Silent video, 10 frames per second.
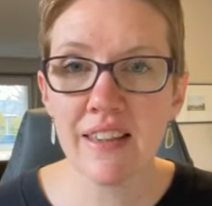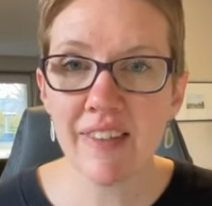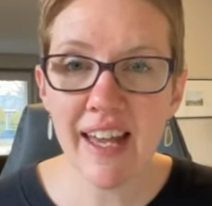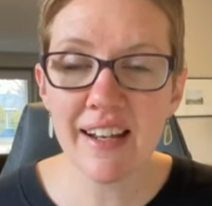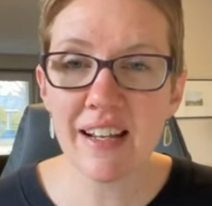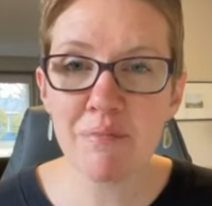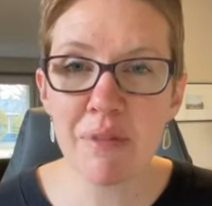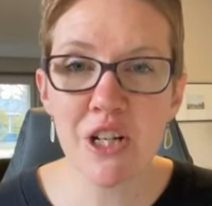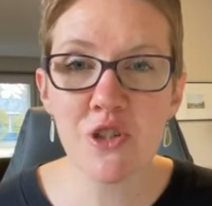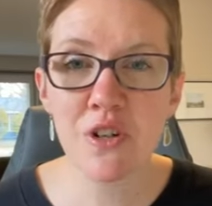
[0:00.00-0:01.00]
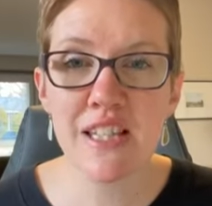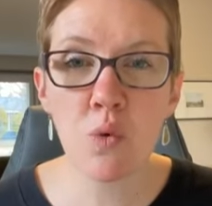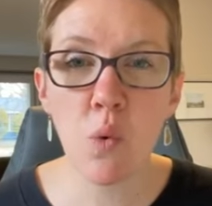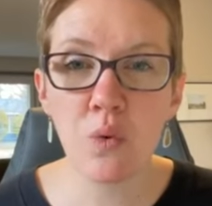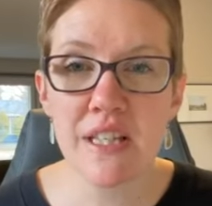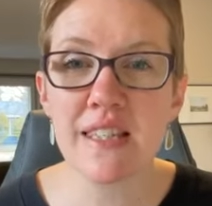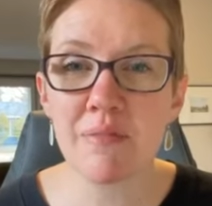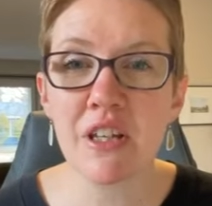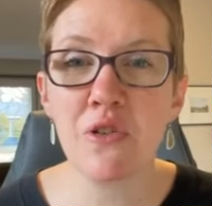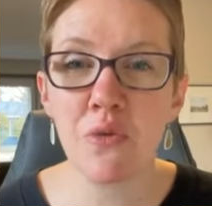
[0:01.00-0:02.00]
then make sure it's only
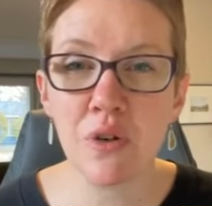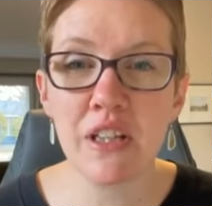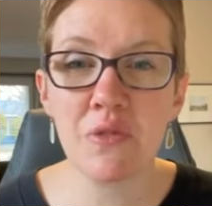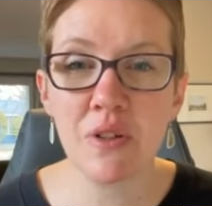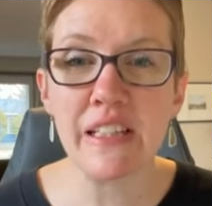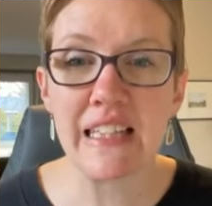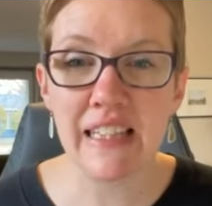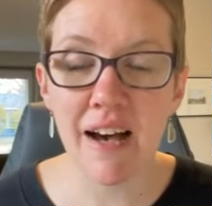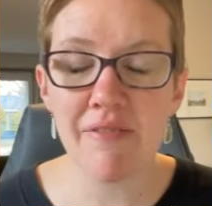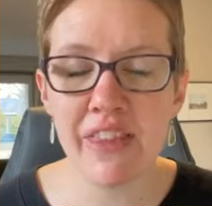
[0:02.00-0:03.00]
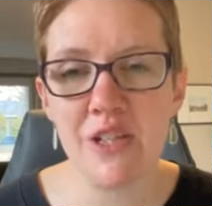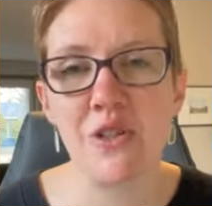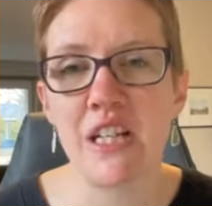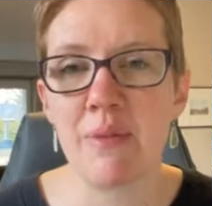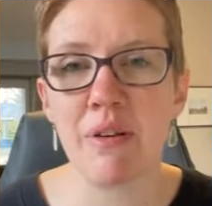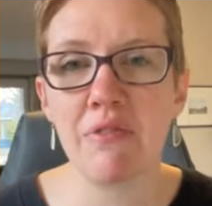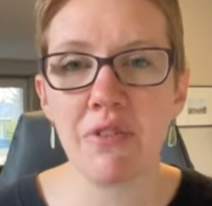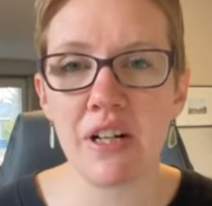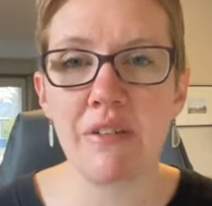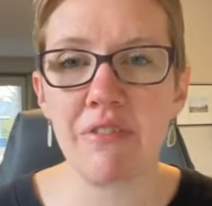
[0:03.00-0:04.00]
something you really, really love that you're keeping
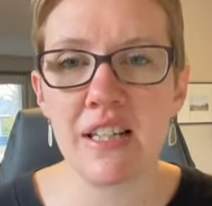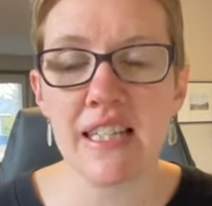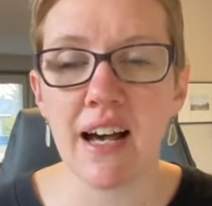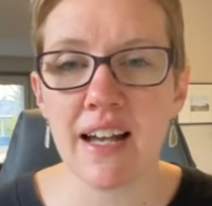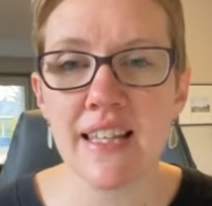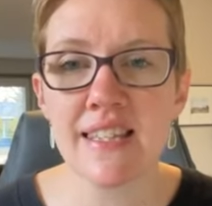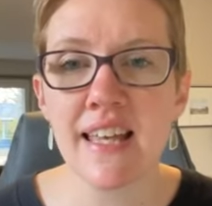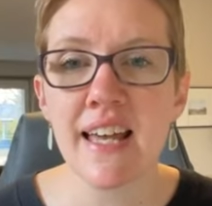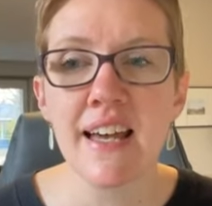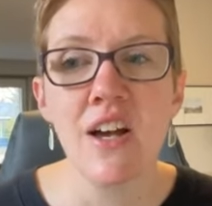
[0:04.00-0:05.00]
for a different size.